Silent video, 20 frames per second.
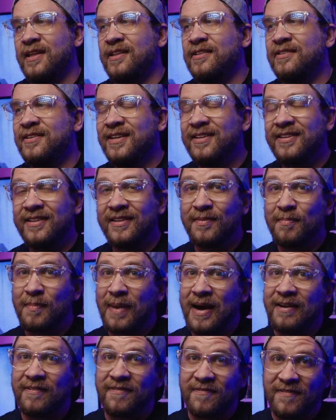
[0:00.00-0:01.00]
This is
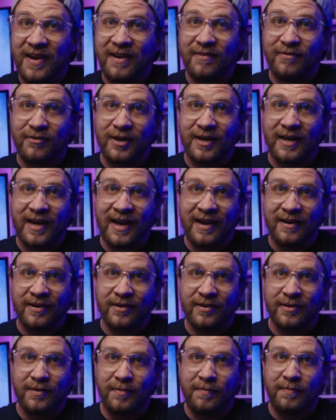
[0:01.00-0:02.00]
my favorite out
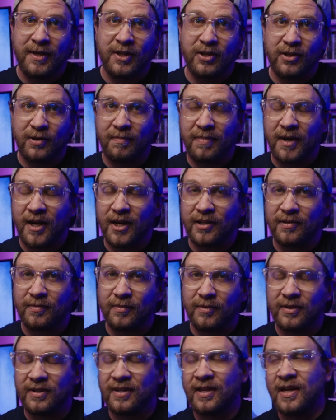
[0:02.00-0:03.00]
of the Mission
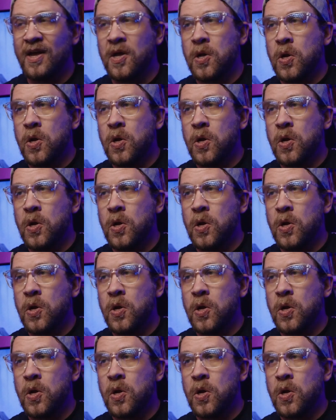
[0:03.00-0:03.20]
Impossibles.